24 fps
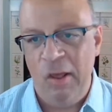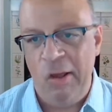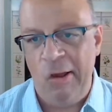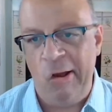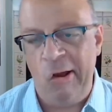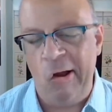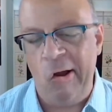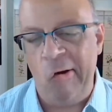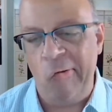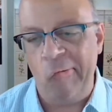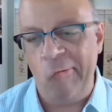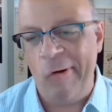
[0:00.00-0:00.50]

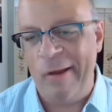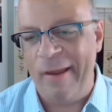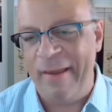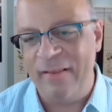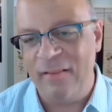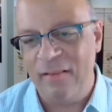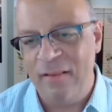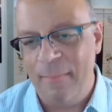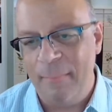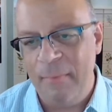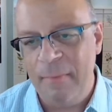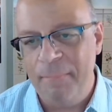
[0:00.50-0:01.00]
All
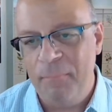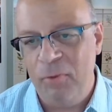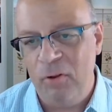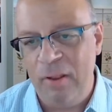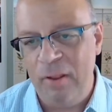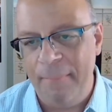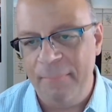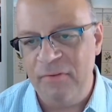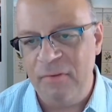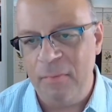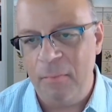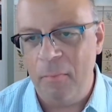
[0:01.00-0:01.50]
right, let me pull
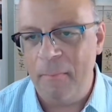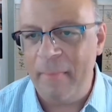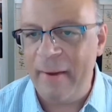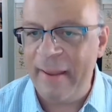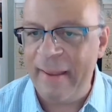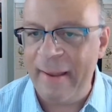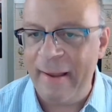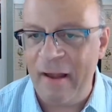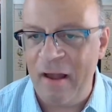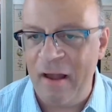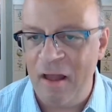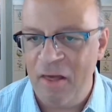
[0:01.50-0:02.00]
up some of
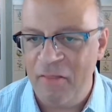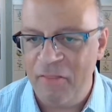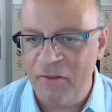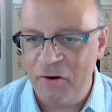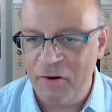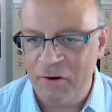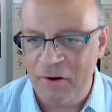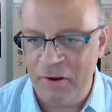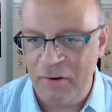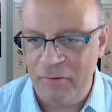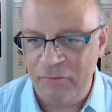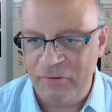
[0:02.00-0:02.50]
my other
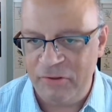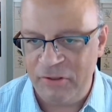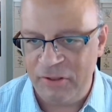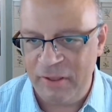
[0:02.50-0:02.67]
notes